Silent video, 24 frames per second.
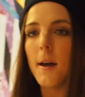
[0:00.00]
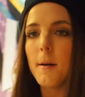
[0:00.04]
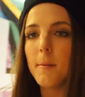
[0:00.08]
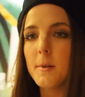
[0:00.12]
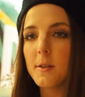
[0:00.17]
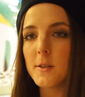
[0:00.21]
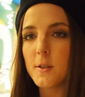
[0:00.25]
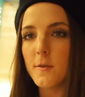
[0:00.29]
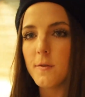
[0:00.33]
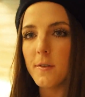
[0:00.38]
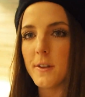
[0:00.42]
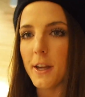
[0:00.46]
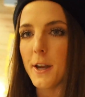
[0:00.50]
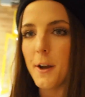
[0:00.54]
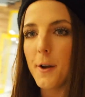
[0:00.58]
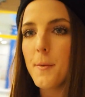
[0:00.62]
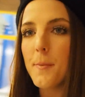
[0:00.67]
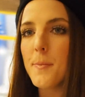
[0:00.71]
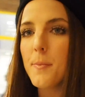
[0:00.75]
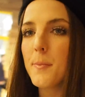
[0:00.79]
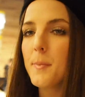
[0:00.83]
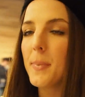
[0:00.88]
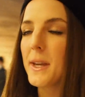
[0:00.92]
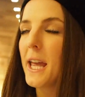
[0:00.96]
It's over there.
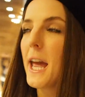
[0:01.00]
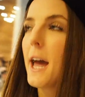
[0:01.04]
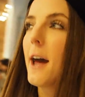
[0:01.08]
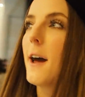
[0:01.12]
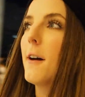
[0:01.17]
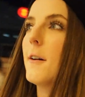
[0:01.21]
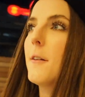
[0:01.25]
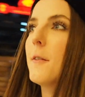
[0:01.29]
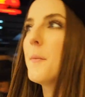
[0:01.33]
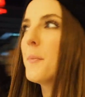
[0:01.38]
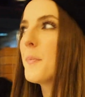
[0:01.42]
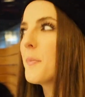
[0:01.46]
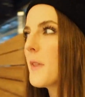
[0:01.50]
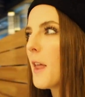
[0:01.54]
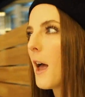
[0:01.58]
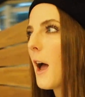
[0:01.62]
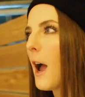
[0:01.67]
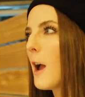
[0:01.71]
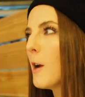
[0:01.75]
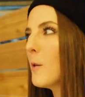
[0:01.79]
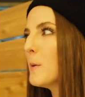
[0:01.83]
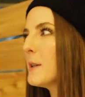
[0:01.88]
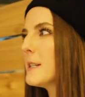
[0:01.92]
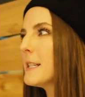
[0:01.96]
But yeah,
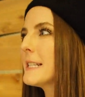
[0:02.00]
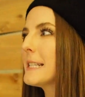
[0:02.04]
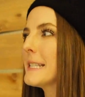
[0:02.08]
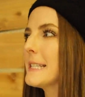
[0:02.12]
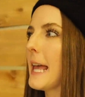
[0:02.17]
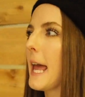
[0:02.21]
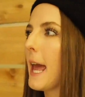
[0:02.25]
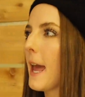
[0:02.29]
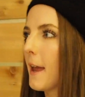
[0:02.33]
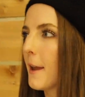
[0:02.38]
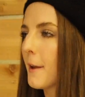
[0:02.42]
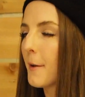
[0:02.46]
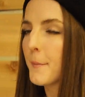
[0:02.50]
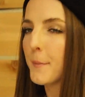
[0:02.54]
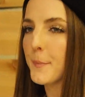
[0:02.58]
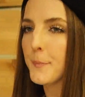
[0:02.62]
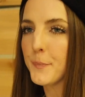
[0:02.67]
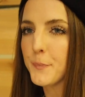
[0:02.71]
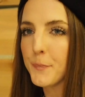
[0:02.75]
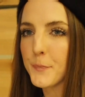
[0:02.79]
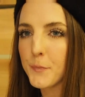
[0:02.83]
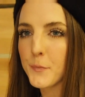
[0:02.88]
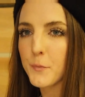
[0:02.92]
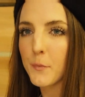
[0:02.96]
I will say
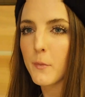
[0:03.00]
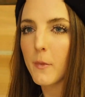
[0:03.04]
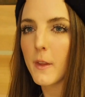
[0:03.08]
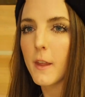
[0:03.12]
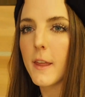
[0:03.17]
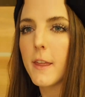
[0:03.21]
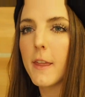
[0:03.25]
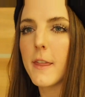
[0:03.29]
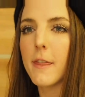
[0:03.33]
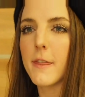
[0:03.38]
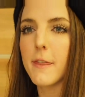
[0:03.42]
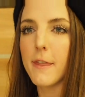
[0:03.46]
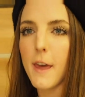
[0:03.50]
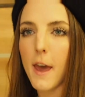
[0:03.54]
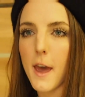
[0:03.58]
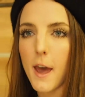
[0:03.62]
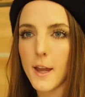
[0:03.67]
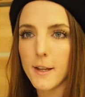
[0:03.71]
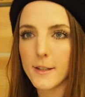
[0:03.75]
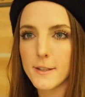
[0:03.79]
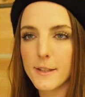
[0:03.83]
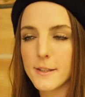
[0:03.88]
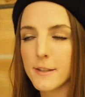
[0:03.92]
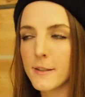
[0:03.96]

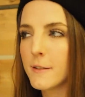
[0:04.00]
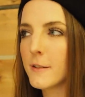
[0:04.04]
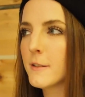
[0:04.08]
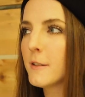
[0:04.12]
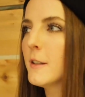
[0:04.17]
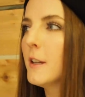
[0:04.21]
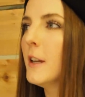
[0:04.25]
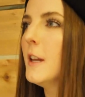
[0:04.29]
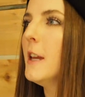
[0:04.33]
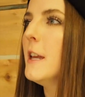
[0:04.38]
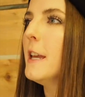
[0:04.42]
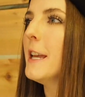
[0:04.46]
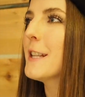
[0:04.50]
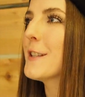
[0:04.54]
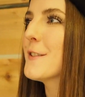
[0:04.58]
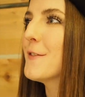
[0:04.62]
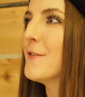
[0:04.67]
that it's